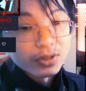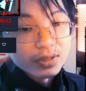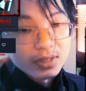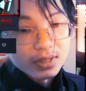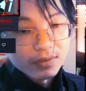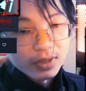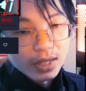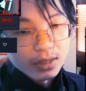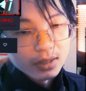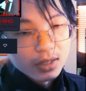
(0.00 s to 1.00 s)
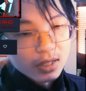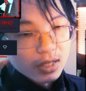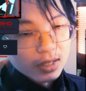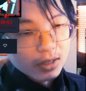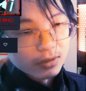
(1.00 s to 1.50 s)
and stuff like that.
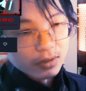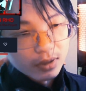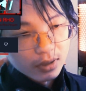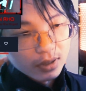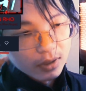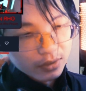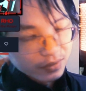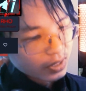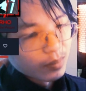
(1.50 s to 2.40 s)
I'll think